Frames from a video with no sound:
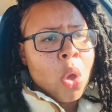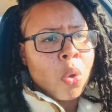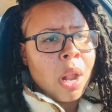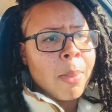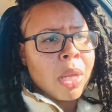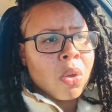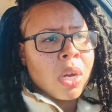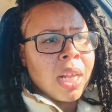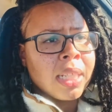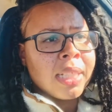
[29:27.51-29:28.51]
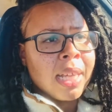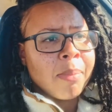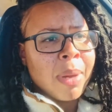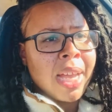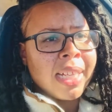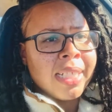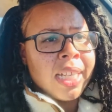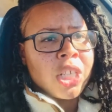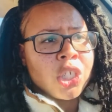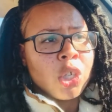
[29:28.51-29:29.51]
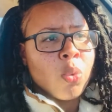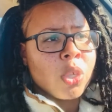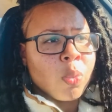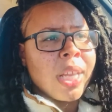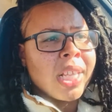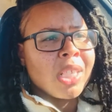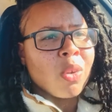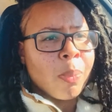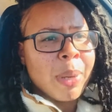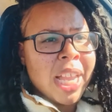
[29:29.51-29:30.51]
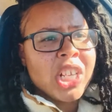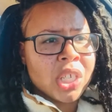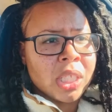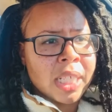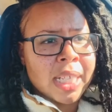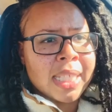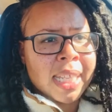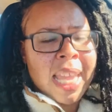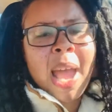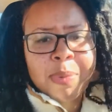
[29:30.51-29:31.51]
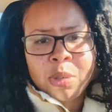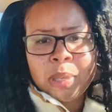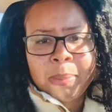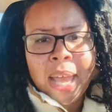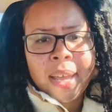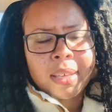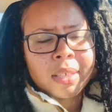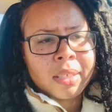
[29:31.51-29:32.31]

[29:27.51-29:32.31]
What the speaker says: or am I going to let my addiction, who was waiting so patiently to capture me back?